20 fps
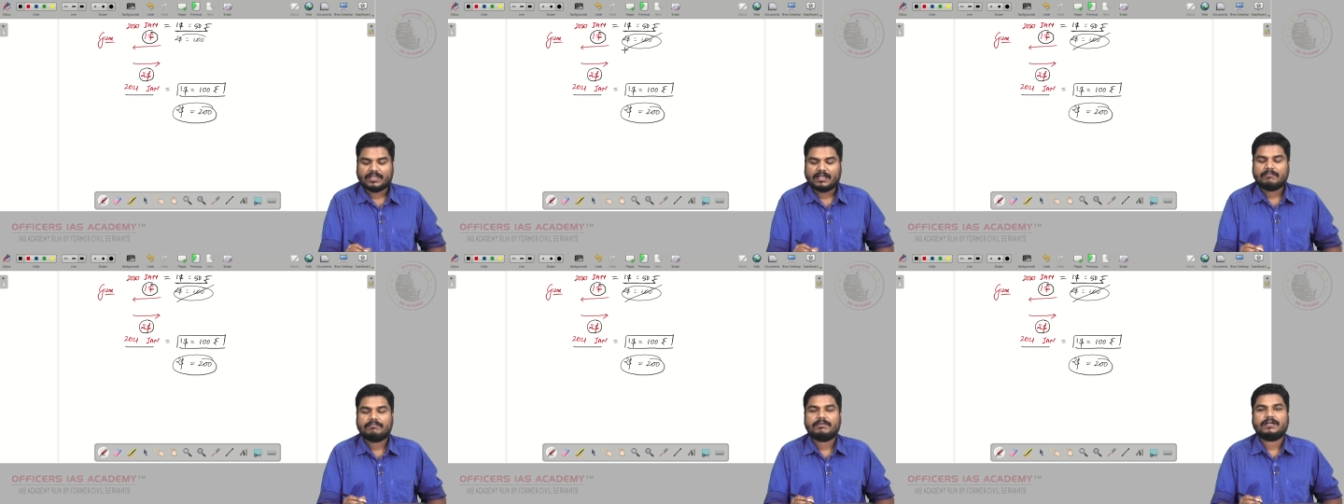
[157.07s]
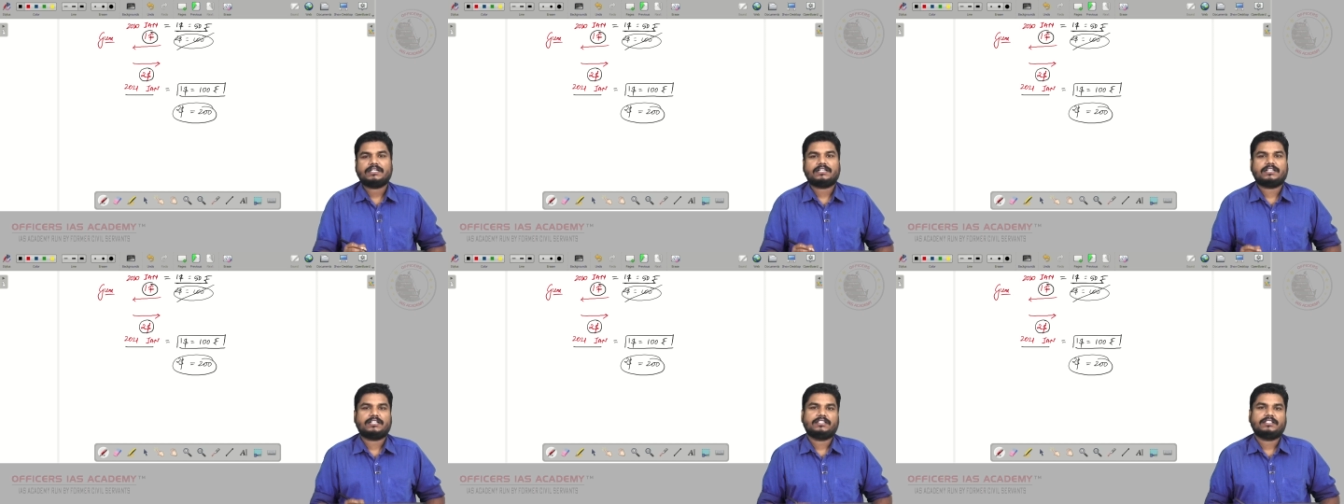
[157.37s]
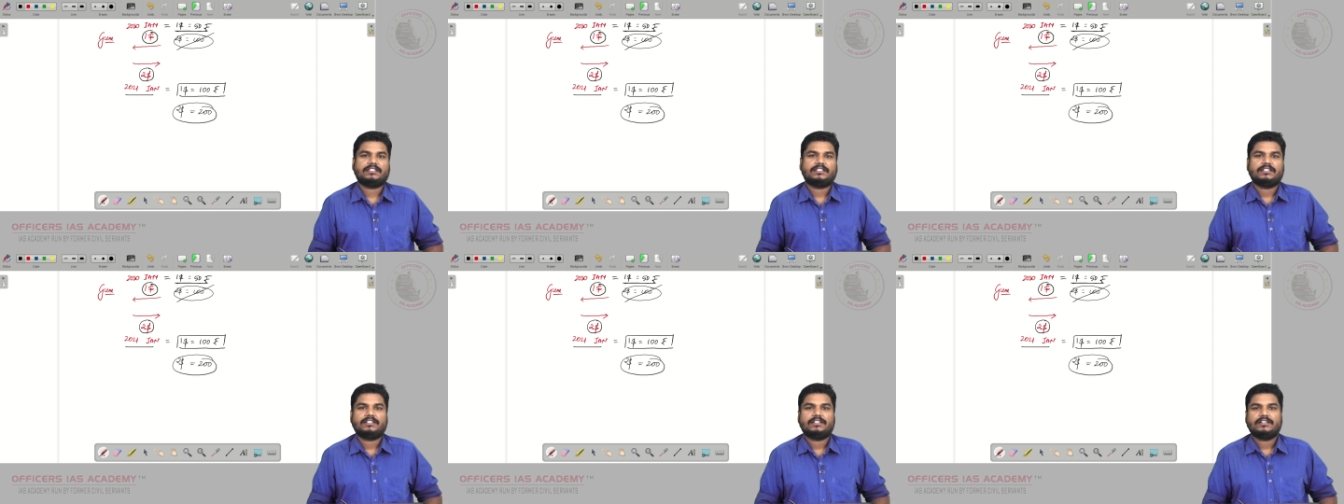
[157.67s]

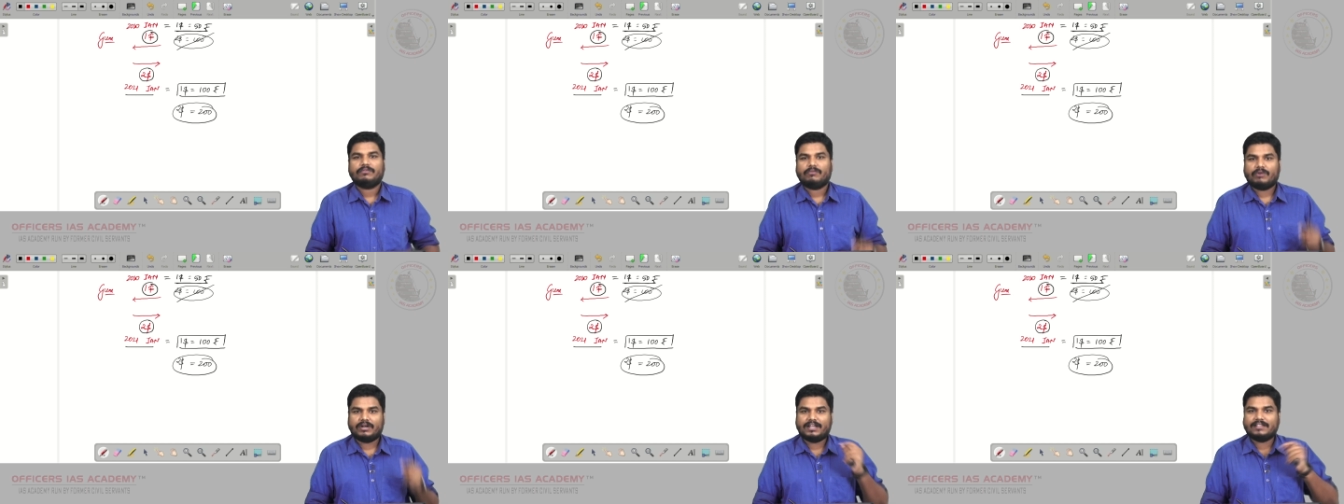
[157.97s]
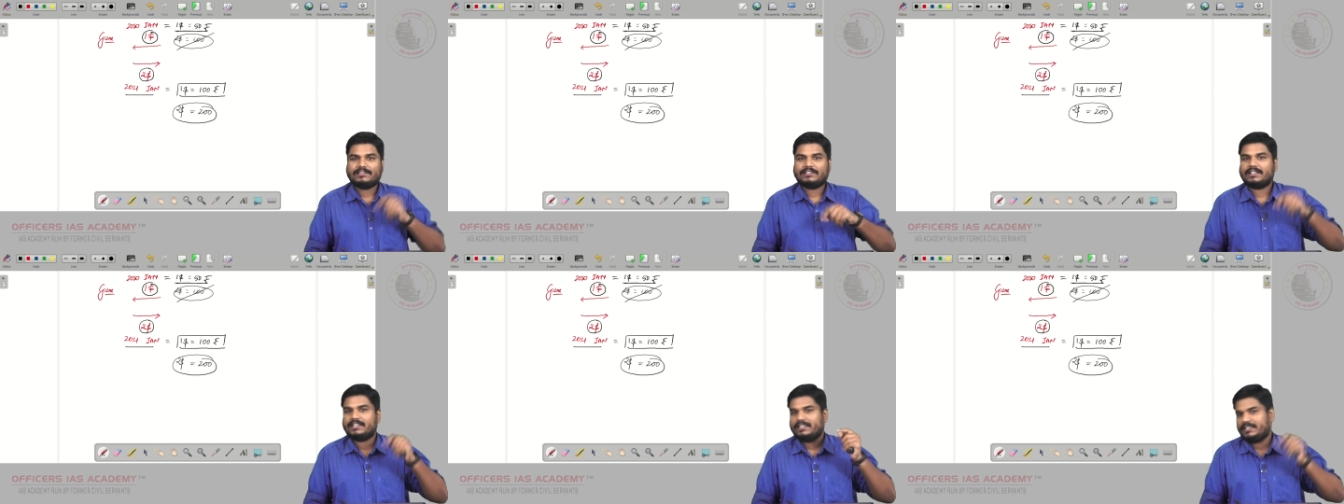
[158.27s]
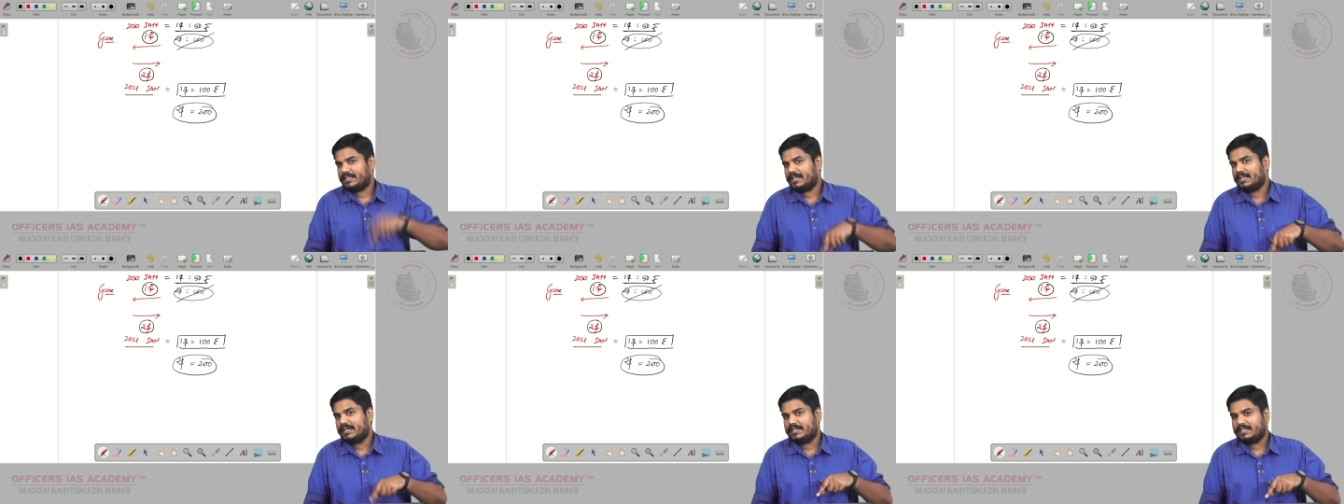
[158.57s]
But what is the
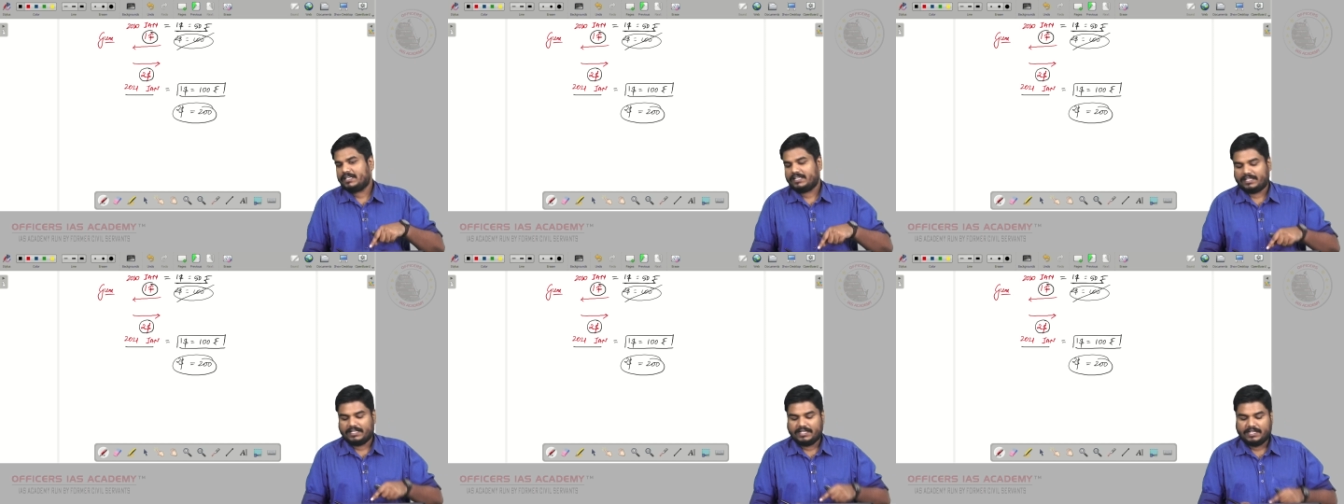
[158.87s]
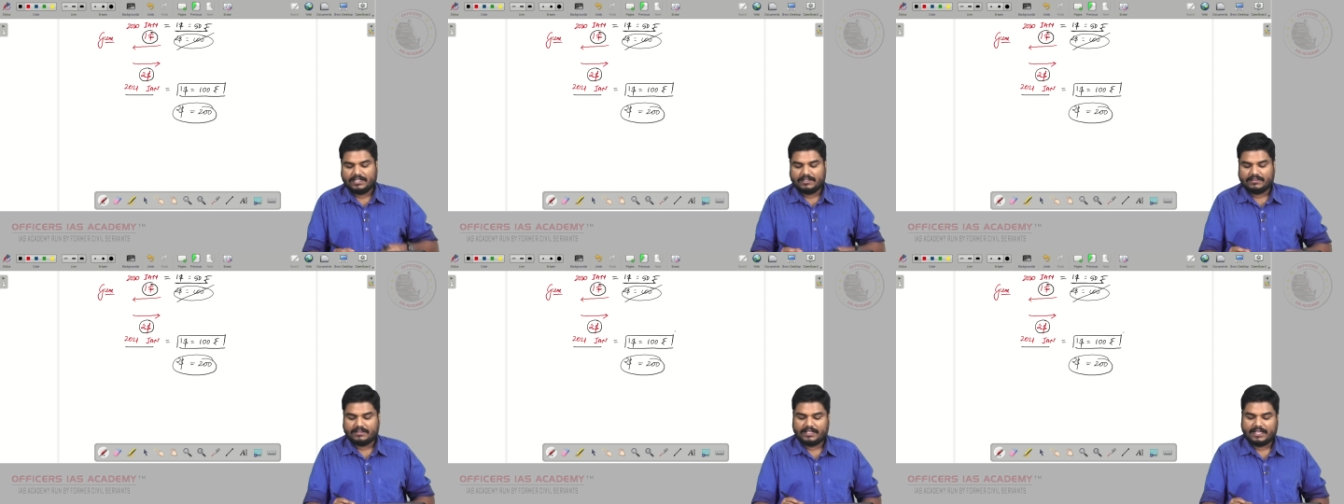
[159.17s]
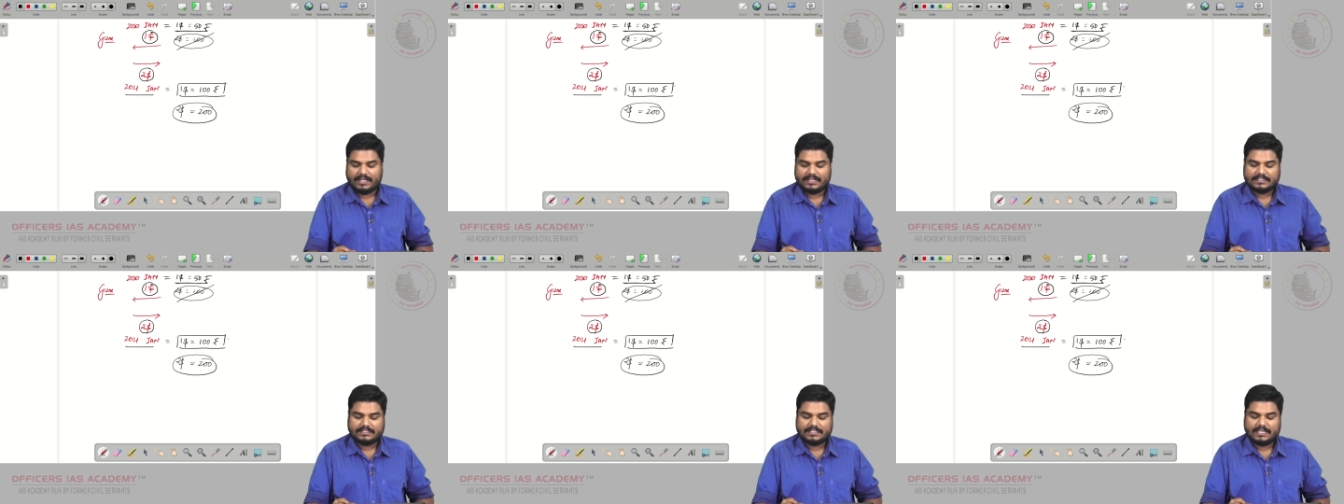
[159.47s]
reality? The
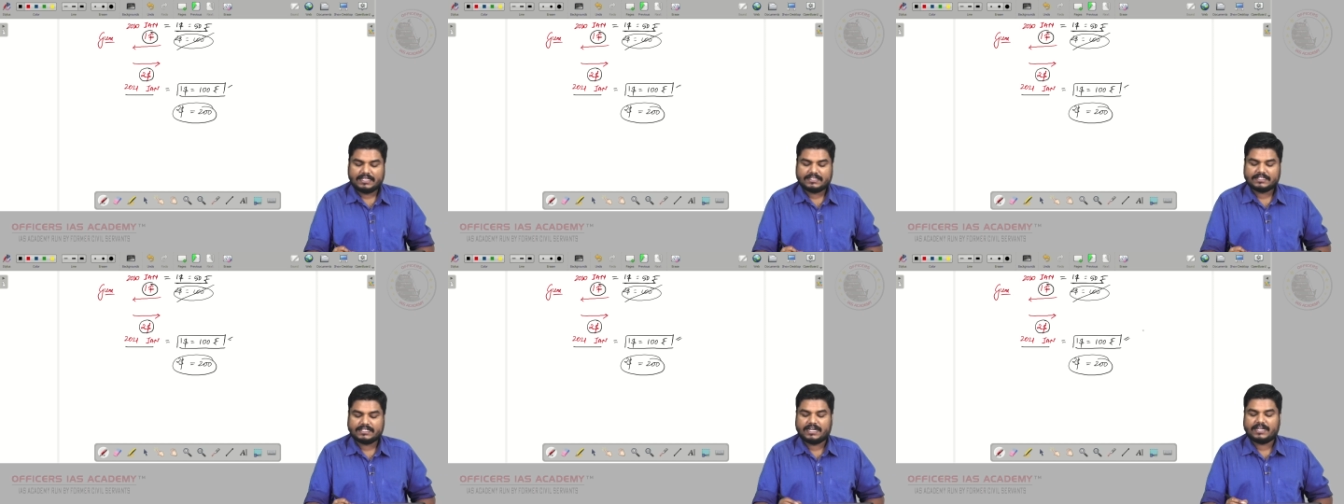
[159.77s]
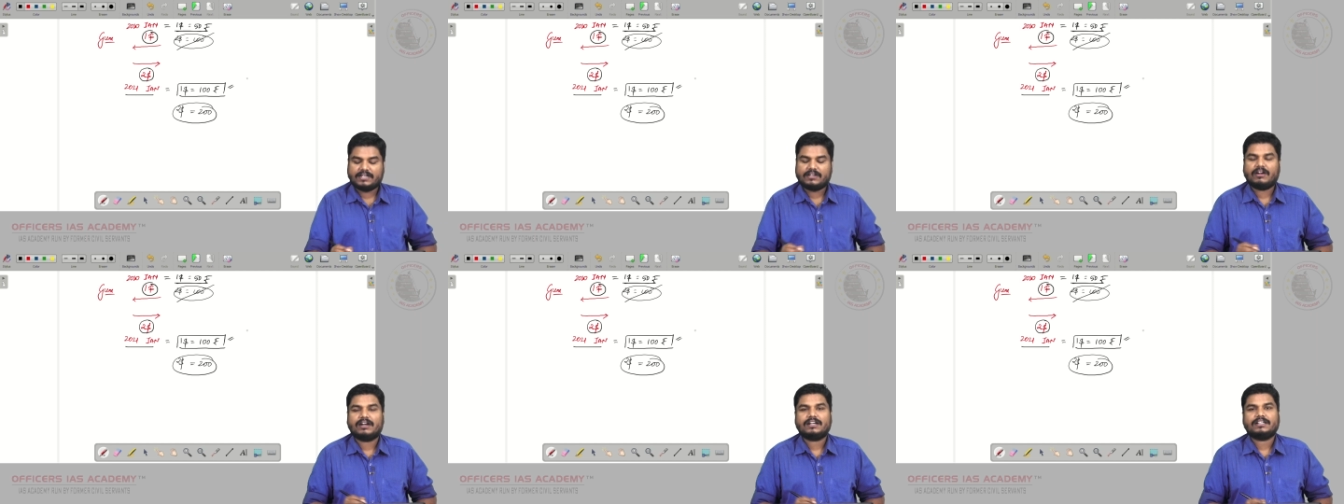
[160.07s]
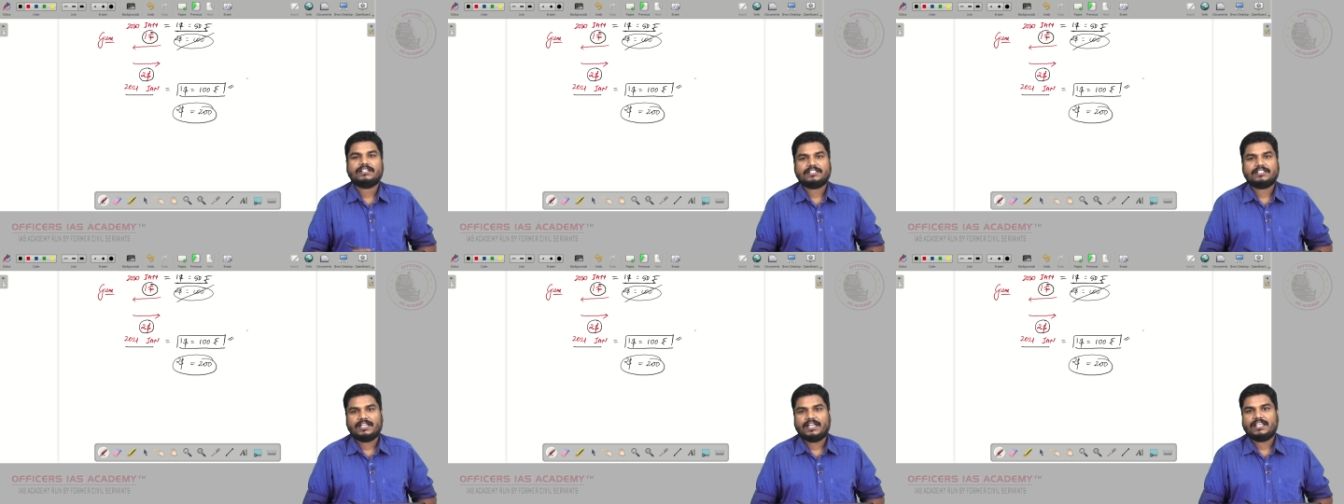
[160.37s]
exchange rate
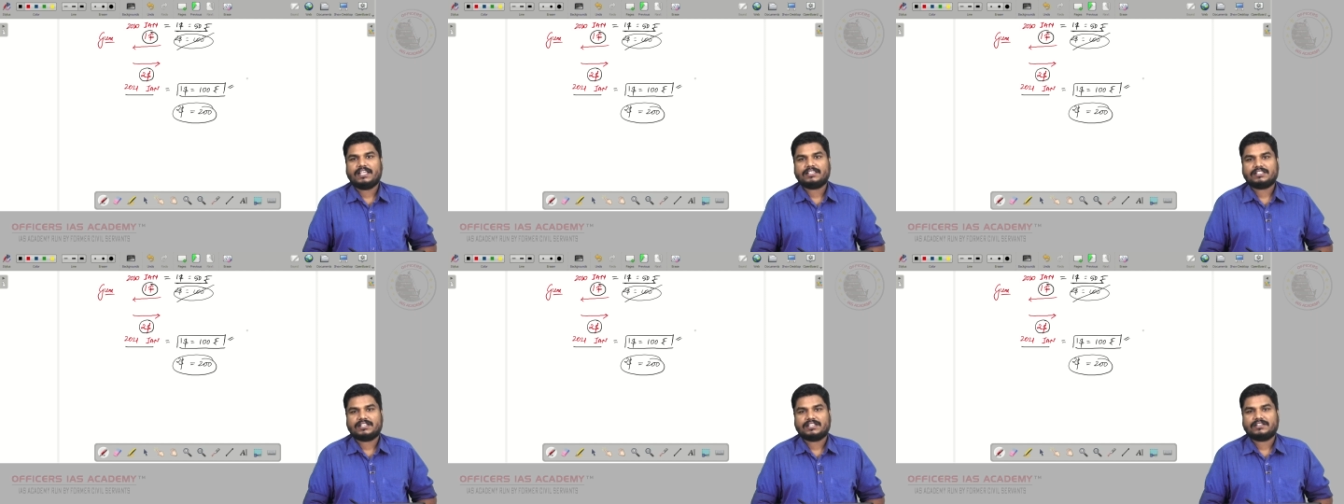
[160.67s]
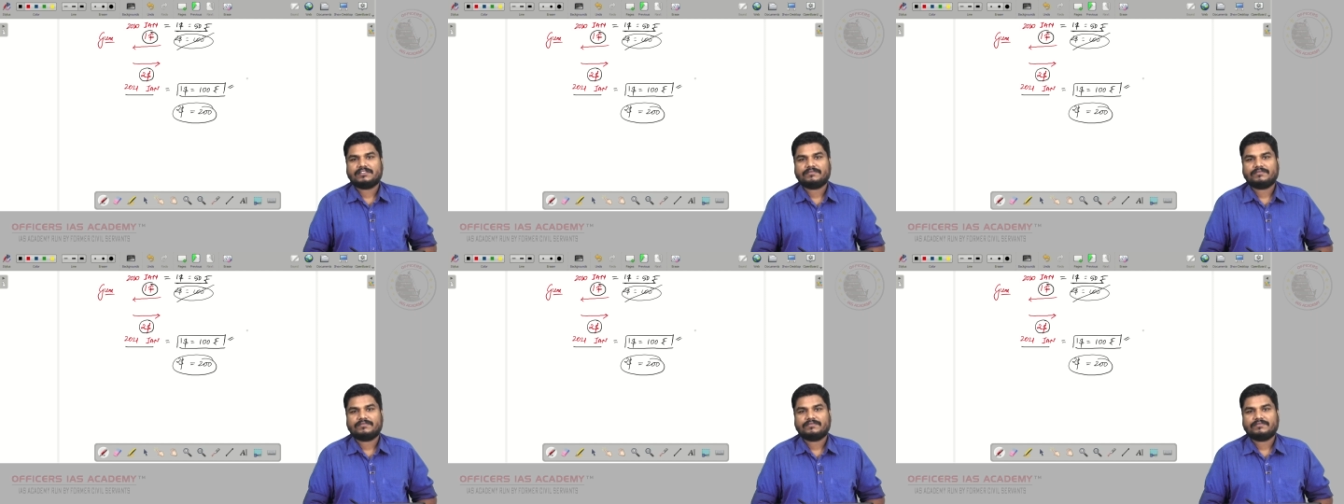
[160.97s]
got changed.